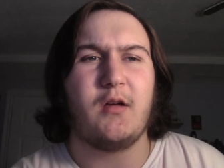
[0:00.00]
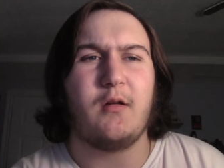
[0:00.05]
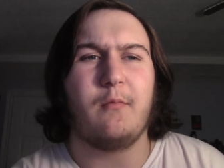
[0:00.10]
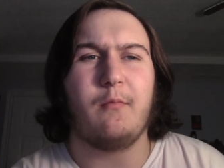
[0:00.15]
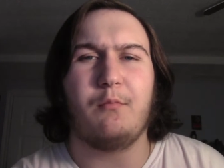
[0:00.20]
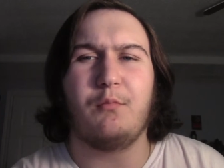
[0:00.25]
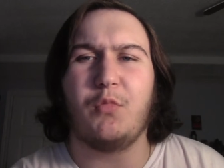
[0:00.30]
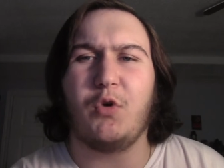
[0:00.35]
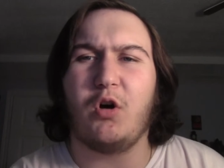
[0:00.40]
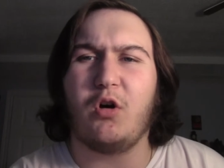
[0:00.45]

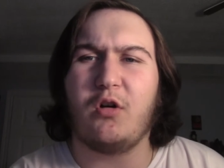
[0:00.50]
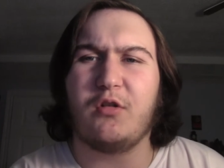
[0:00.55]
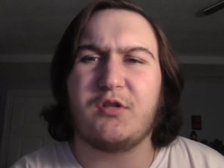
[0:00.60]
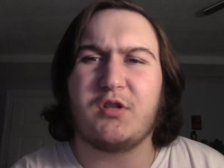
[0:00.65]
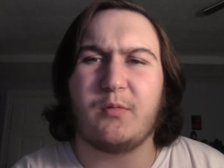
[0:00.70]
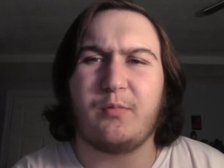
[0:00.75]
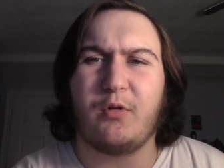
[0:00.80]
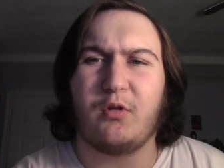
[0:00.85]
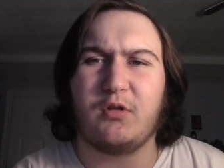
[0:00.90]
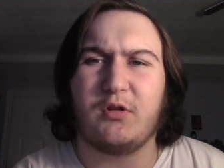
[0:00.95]

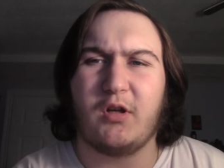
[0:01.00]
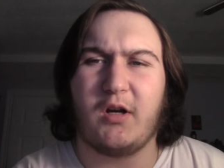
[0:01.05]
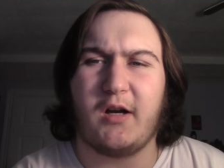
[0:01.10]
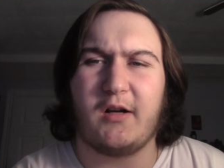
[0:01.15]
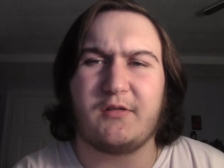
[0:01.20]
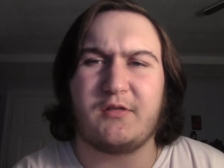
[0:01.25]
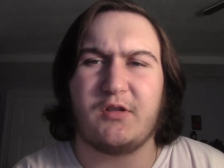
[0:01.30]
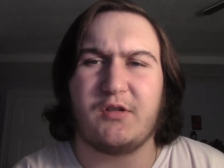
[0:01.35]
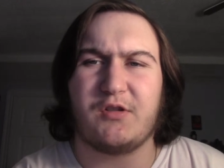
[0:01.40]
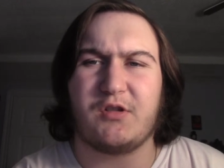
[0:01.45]
multiple
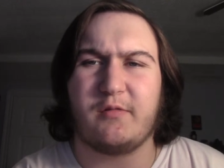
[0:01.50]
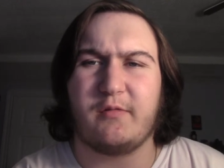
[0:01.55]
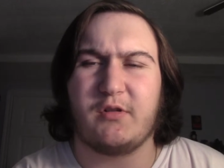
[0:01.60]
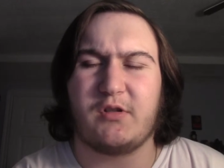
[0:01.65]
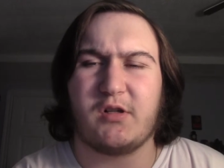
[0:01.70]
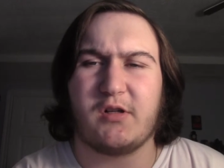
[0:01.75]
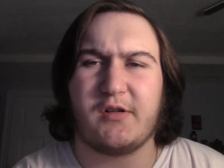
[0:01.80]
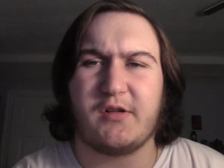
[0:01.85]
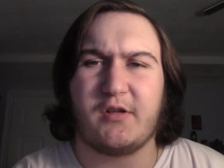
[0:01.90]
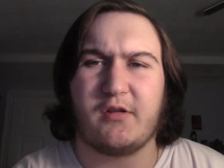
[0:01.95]
doctors to
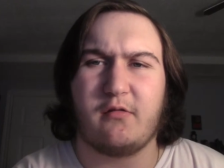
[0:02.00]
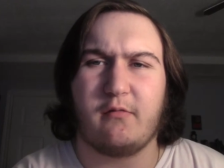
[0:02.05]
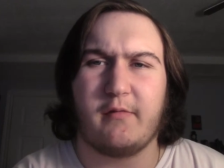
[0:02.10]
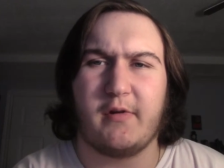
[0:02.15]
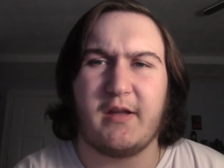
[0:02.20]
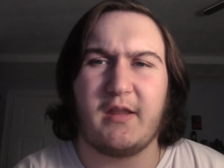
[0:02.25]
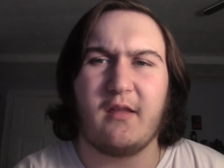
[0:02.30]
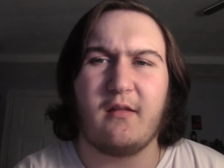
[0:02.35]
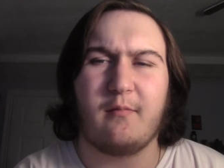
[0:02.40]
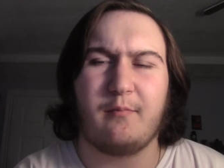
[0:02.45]
return to the
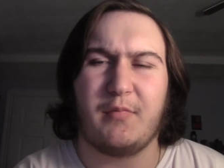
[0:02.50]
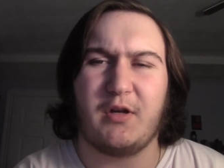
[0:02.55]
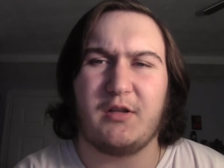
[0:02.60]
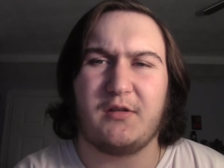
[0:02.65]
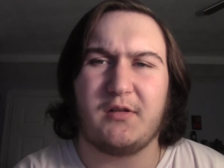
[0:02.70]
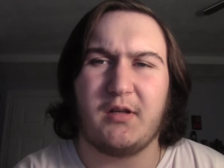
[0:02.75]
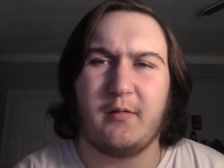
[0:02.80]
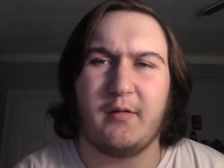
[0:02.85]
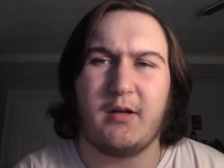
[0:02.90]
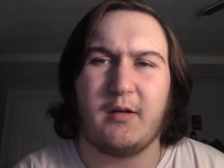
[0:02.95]
ring, but
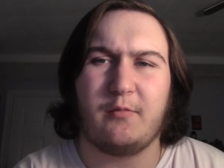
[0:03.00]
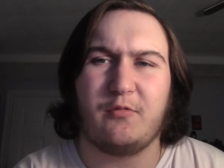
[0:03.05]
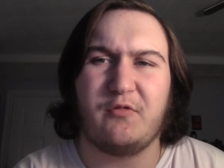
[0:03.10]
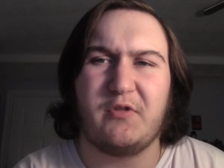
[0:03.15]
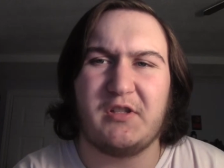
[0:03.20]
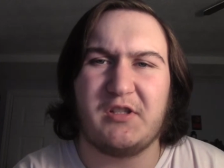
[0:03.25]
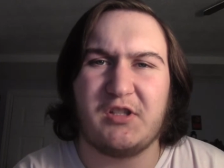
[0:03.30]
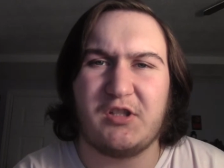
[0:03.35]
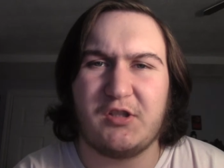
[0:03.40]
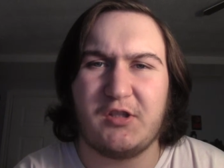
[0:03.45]
W W E
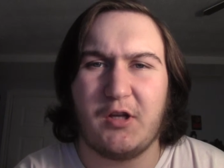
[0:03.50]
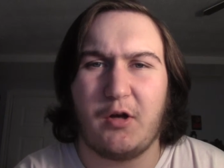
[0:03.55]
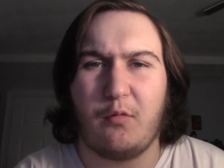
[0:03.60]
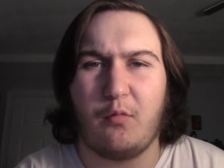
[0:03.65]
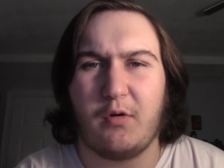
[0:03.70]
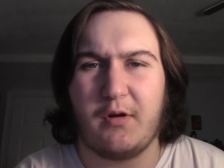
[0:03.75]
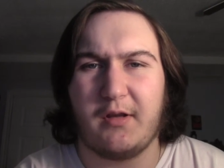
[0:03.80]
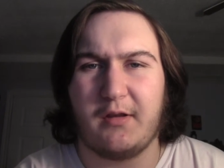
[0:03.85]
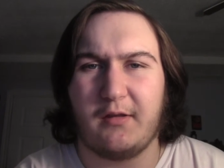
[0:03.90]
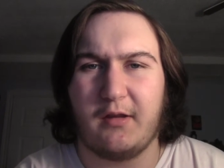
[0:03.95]
still
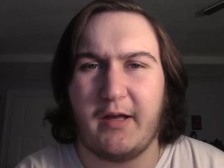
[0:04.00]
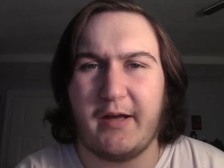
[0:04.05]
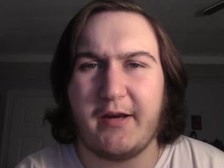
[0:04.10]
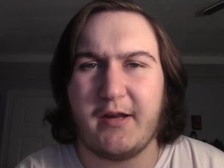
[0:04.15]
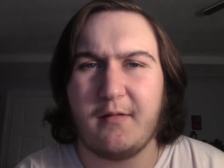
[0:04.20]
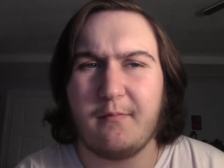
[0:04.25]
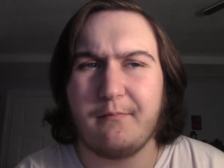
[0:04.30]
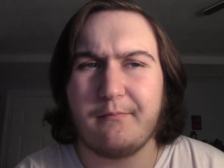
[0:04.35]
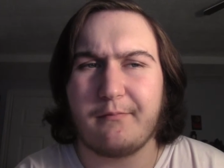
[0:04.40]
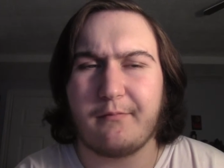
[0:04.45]
wouldn't let
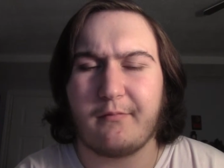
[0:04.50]
him.